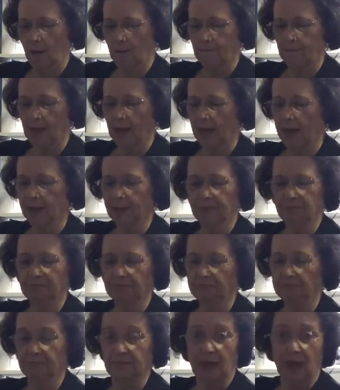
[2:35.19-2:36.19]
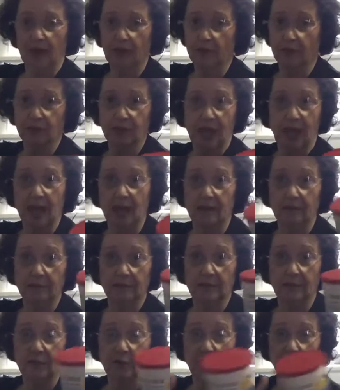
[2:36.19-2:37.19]
But other than that,
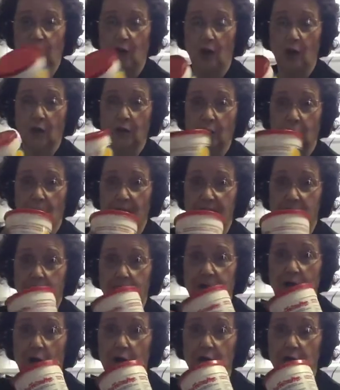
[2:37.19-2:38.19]
if you follow the recipe on